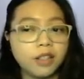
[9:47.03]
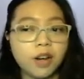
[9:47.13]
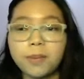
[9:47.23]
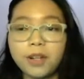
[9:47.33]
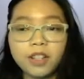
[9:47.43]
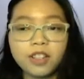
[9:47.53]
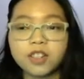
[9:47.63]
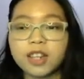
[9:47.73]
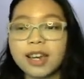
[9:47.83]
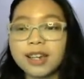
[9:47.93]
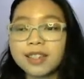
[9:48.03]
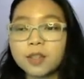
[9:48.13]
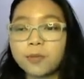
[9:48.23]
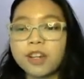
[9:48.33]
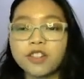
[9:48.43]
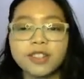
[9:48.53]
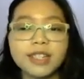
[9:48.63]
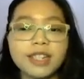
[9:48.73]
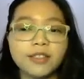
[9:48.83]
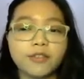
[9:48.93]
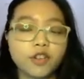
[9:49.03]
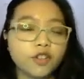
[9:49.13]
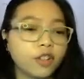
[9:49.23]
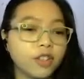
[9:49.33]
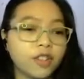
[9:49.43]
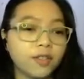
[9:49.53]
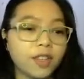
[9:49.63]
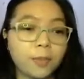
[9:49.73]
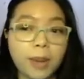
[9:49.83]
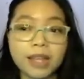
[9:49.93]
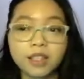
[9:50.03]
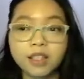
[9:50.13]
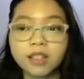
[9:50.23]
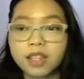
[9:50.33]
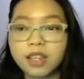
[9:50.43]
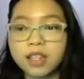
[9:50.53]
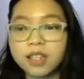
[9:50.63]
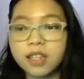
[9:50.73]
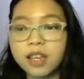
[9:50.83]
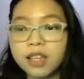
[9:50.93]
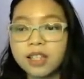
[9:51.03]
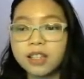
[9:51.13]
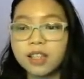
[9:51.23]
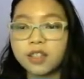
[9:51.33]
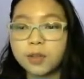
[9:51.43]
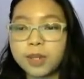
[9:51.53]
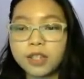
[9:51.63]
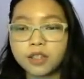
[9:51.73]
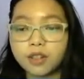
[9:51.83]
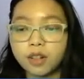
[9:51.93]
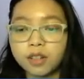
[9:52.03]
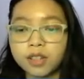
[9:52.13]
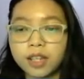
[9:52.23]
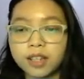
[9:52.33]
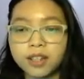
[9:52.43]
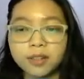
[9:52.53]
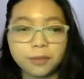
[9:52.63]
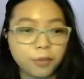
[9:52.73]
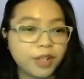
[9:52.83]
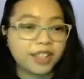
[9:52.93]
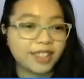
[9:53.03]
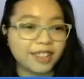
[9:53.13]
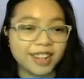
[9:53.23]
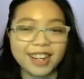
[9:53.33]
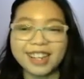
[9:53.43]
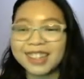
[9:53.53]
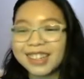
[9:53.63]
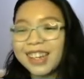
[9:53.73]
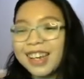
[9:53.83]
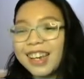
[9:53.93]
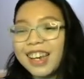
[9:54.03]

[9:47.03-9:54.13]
Double check, especially the versions of the dependencies needed to be installed, and breathe, right?